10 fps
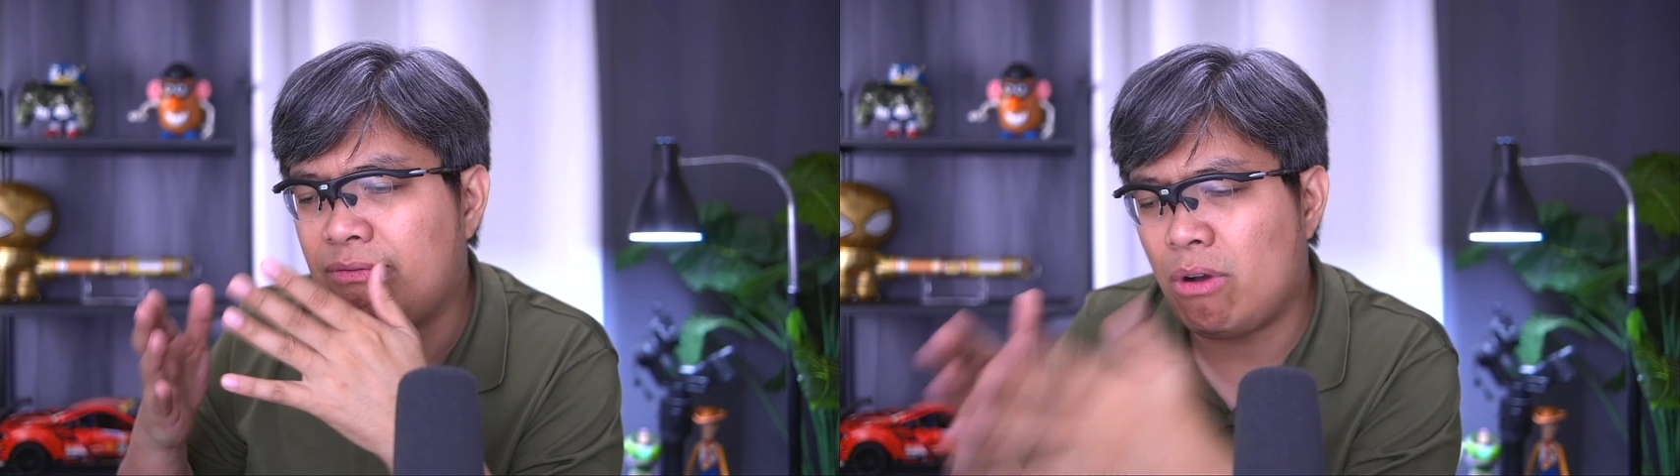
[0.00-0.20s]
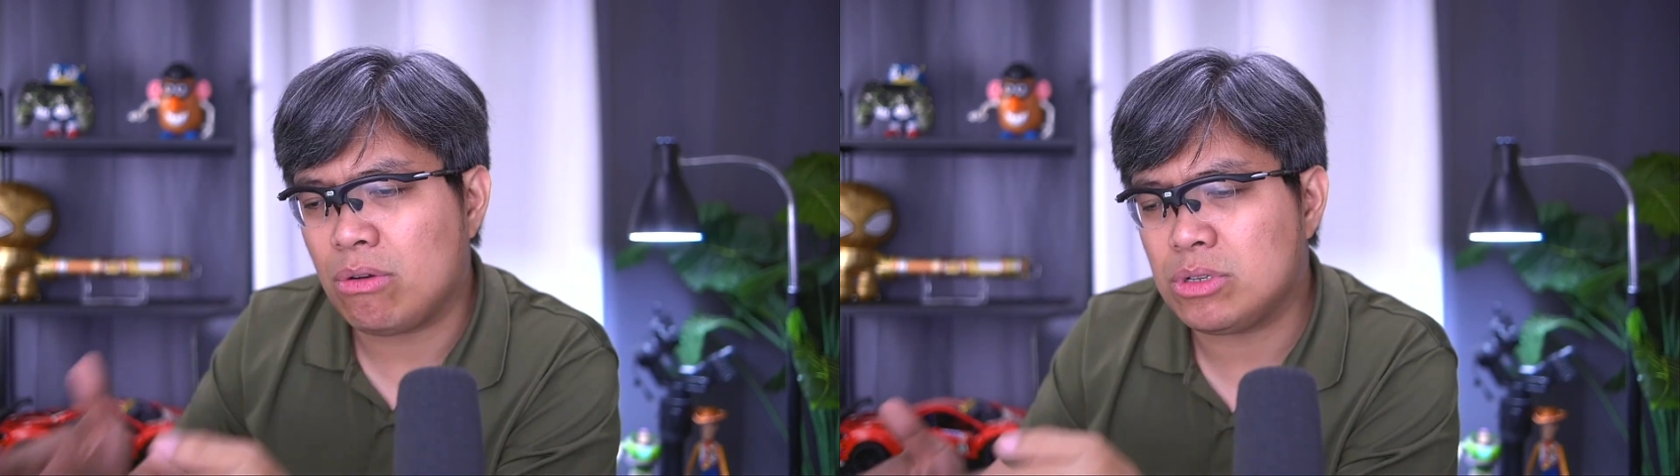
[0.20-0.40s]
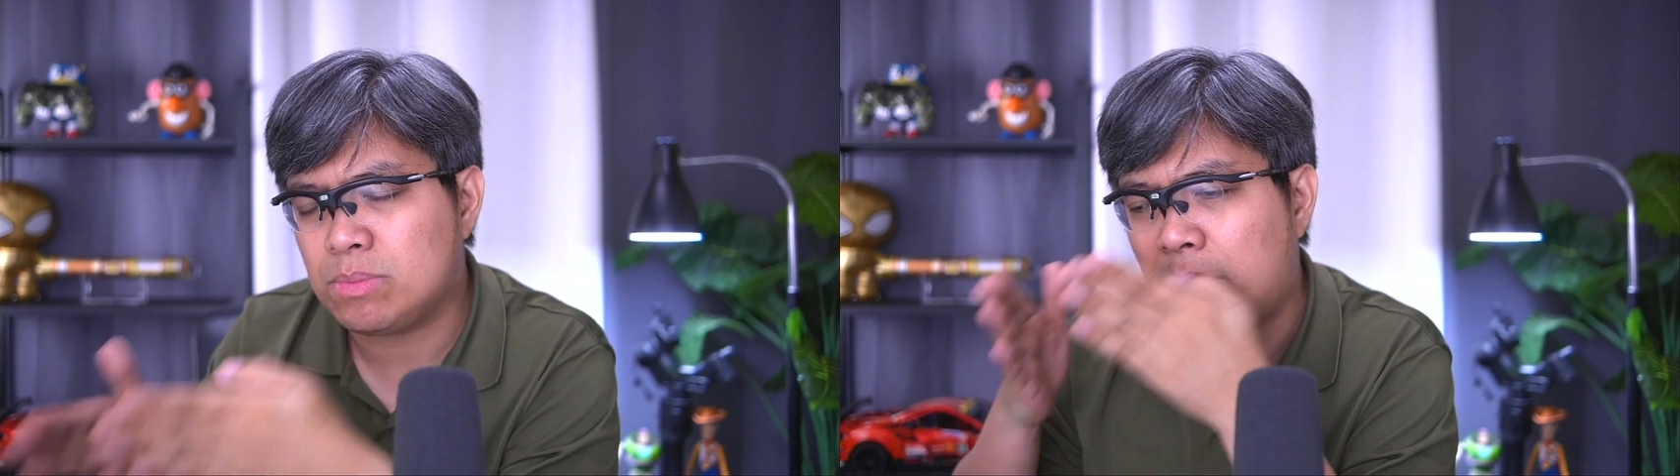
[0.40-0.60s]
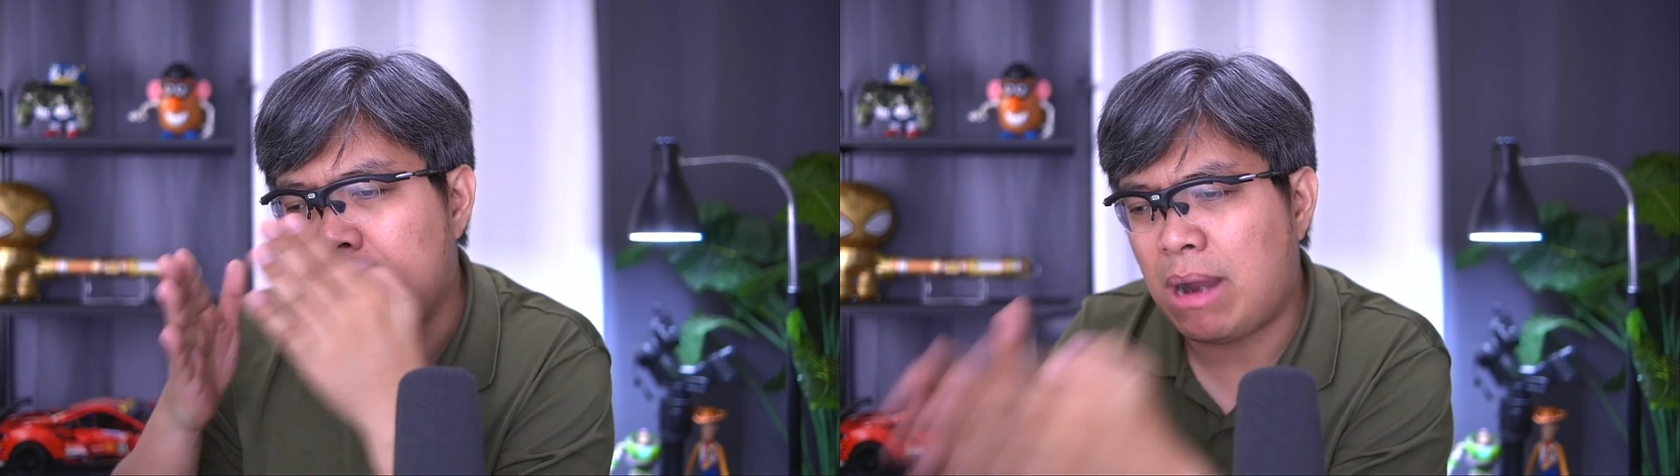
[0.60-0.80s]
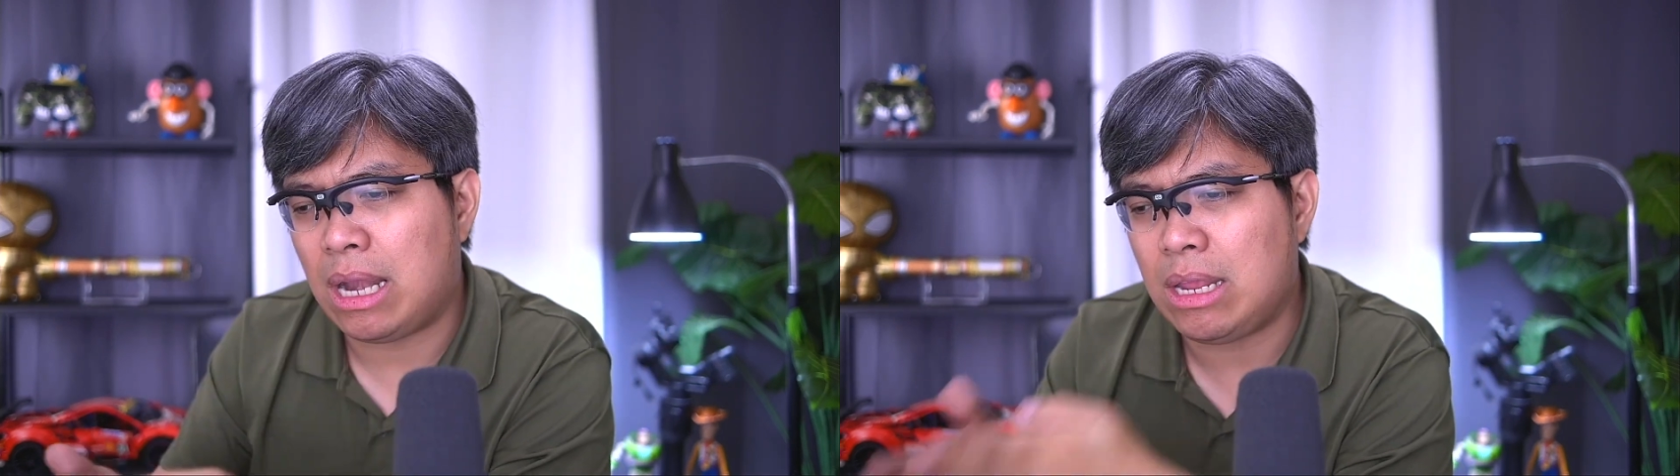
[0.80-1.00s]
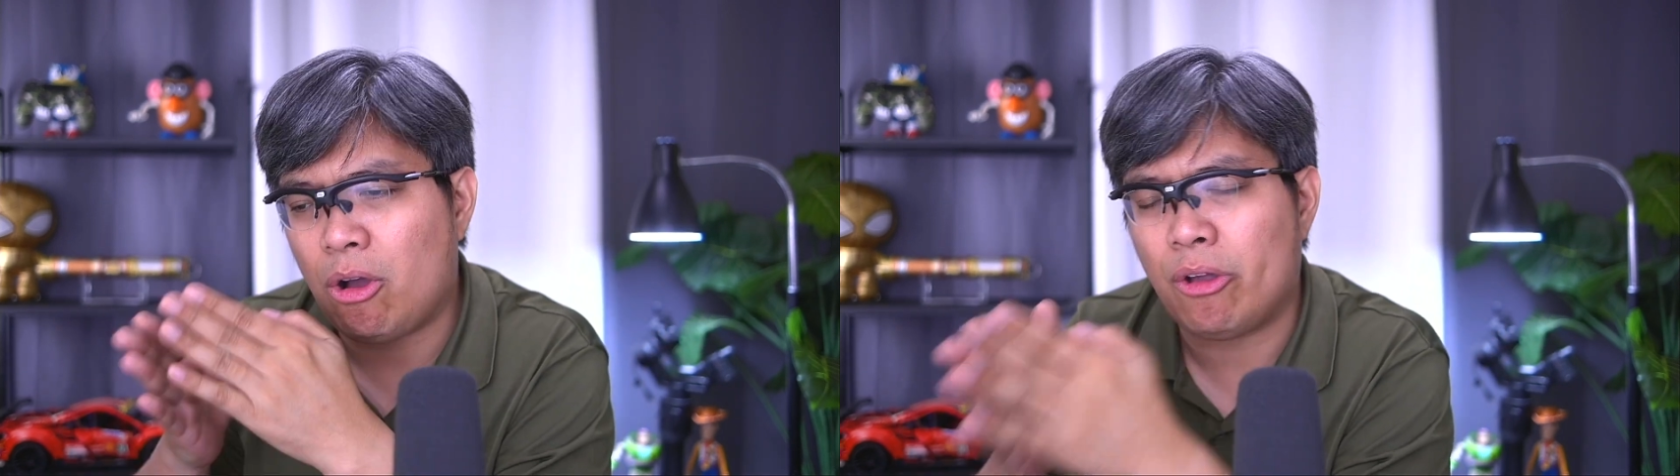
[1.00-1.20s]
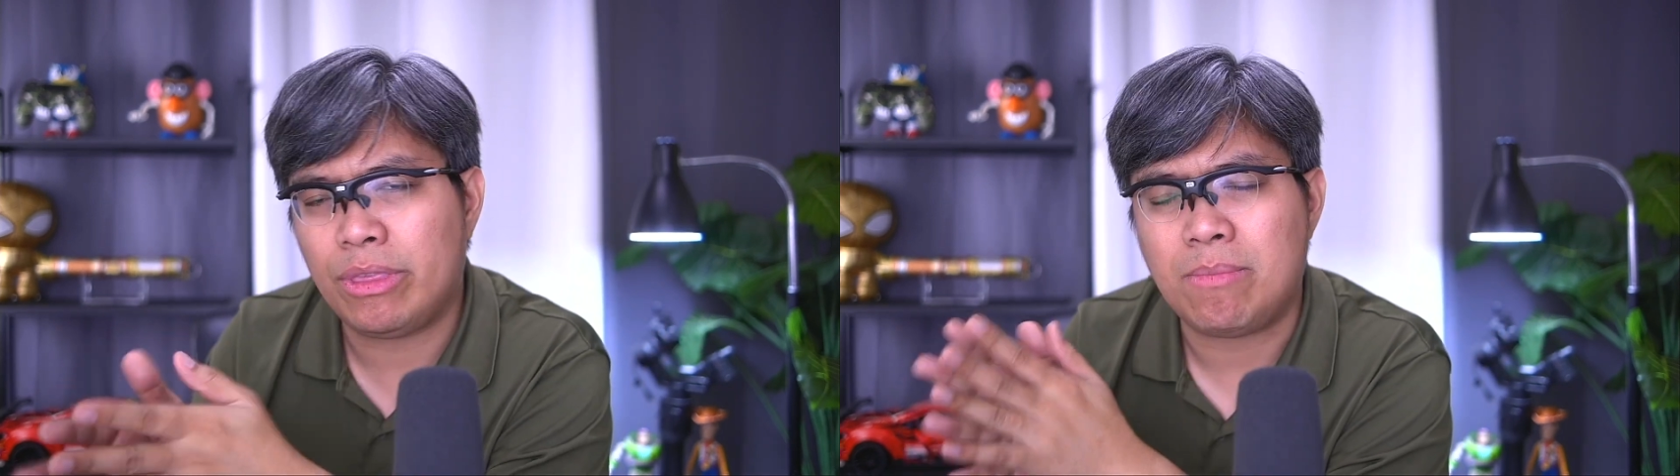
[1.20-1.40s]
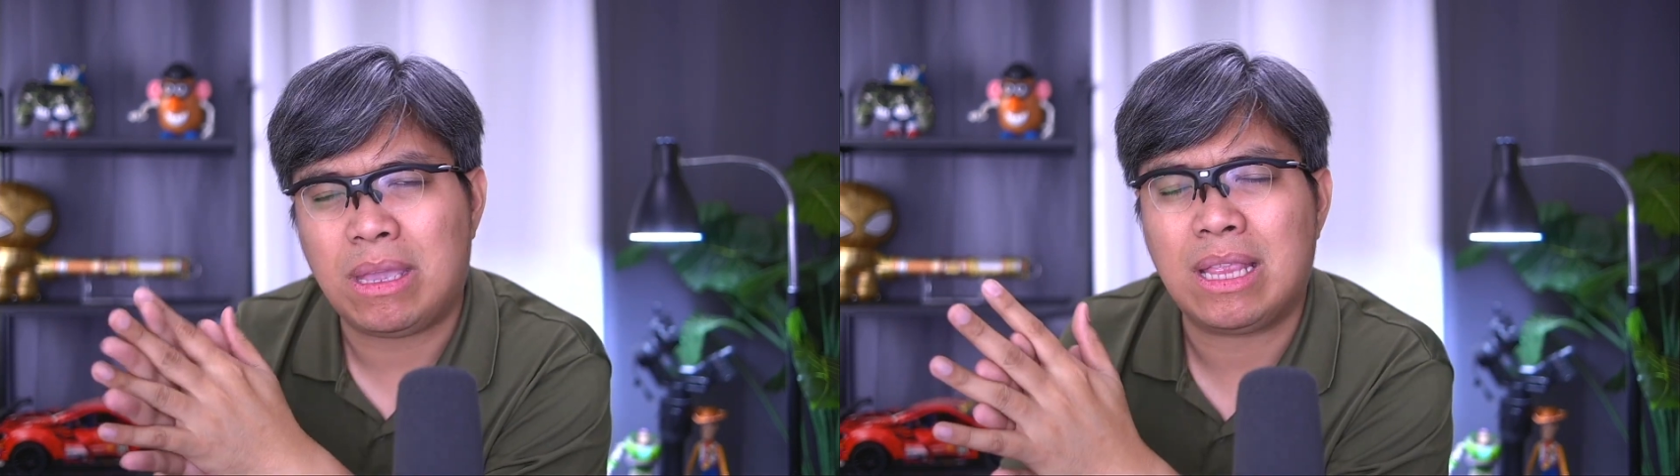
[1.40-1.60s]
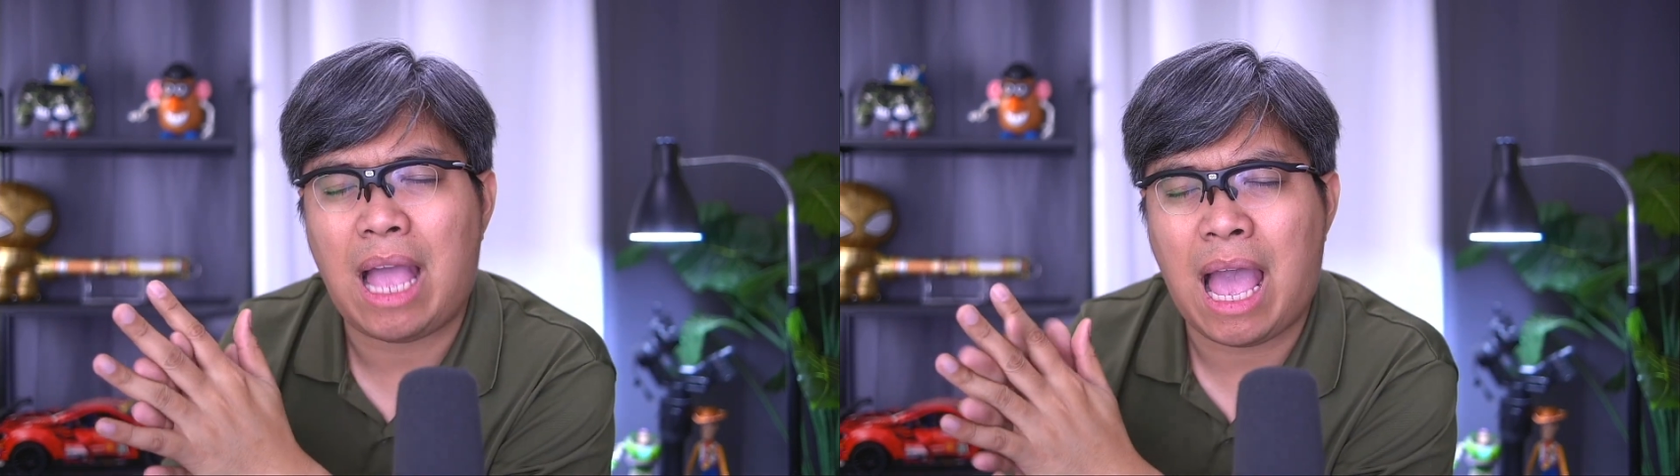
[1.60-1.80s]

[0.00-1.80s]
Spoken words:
focused primarily on the main